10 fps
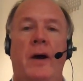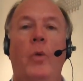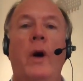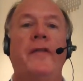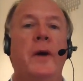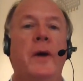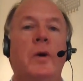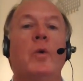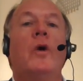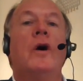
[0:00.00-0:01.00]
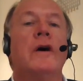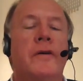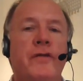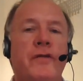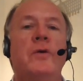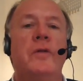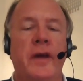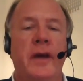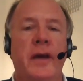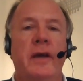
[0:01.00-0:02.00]
where they will work through
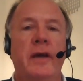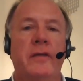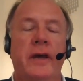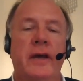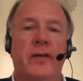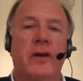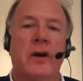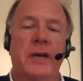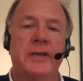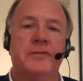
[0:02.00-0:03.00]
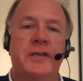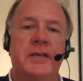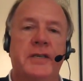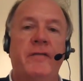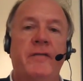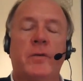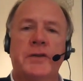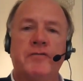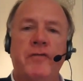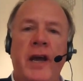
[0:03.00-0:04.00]
the comments received,
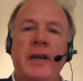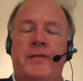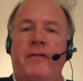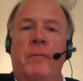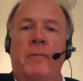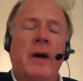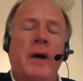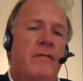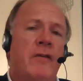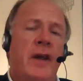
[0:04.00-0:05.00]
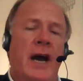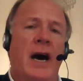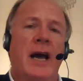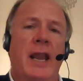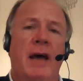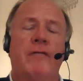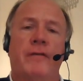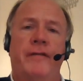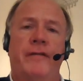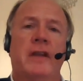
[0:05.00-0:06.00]
which ranged from very
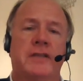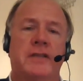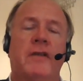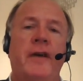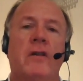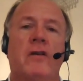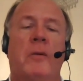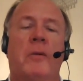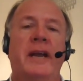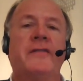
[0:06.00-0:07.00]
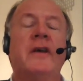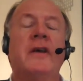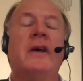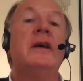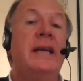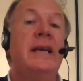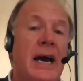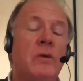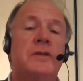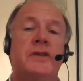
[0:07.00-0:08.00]
high-level philosophical comments
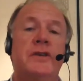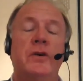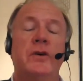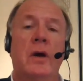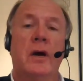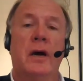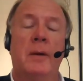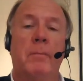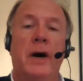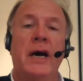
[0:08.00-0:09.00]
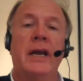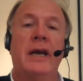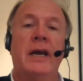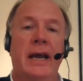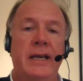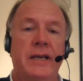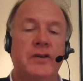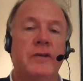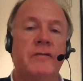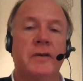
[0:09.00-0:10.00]
down to minor
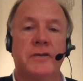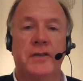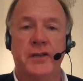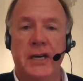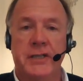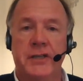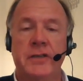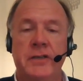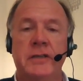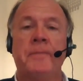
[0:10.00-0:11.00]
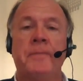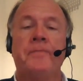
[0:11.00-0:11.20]
editorial suggestions.